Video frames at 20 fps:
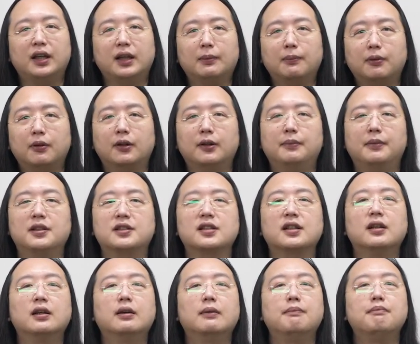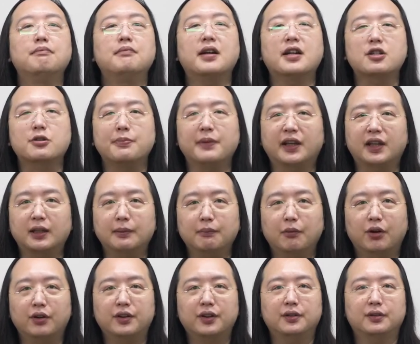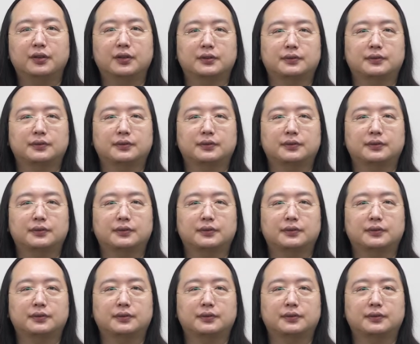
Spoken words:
employment matchmaking model.